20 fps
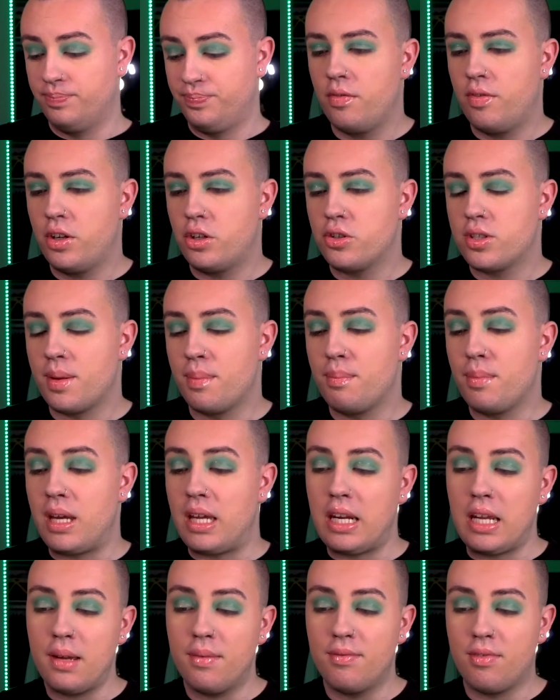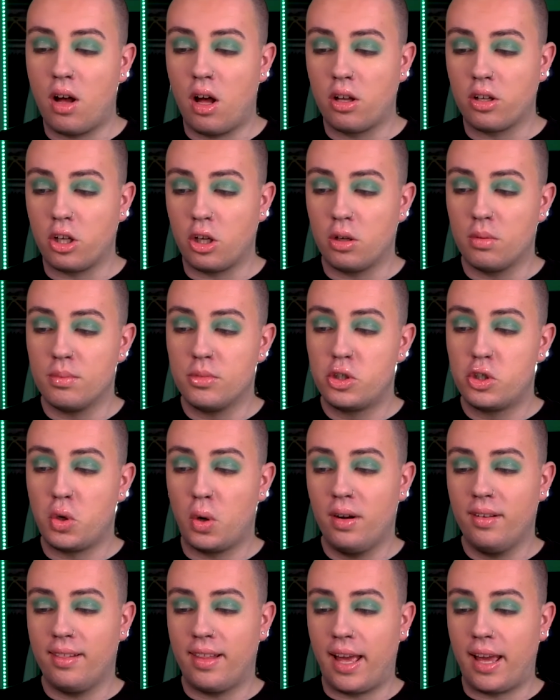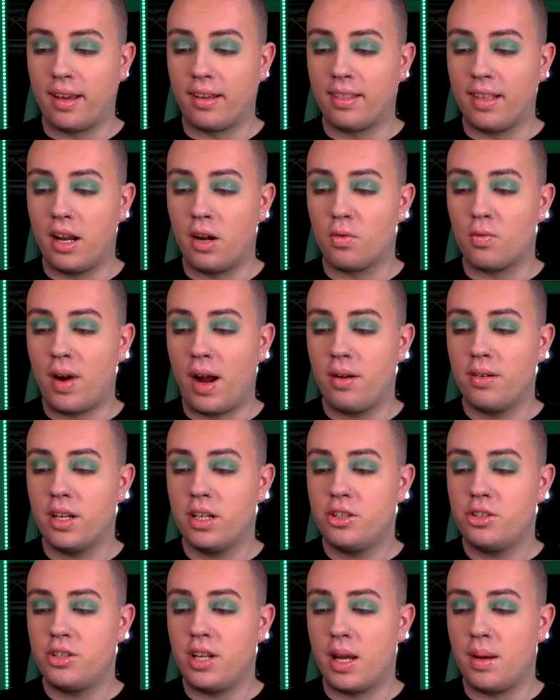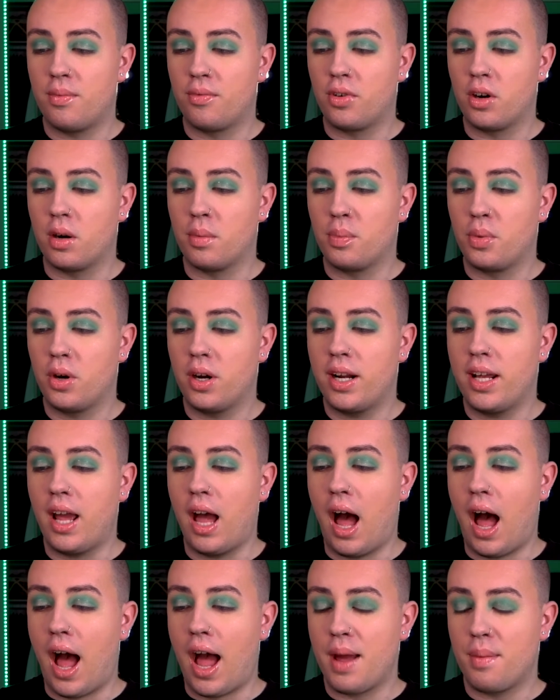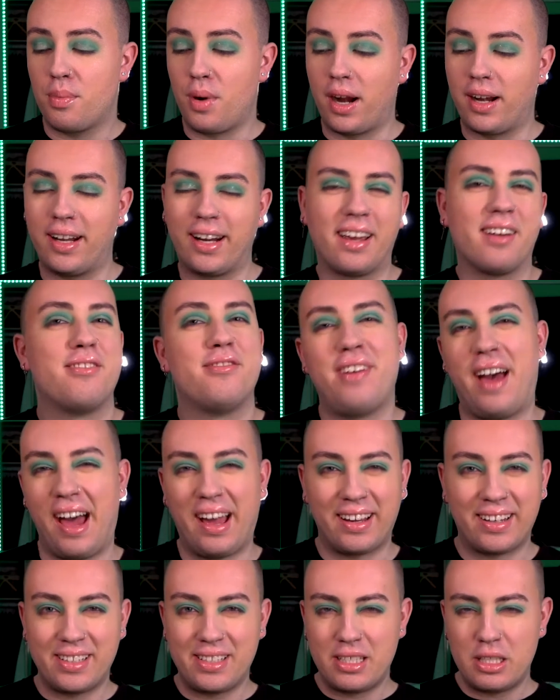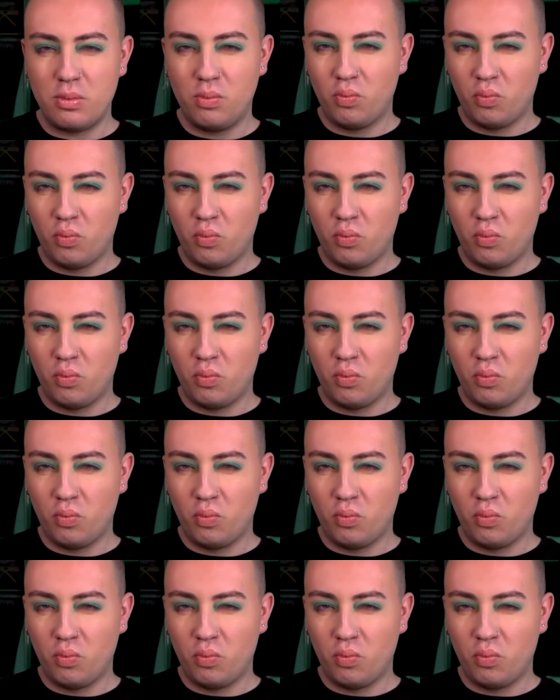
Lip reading: Features a medium volume, short length, and a rounded shape for a pretty eye-brightening effect.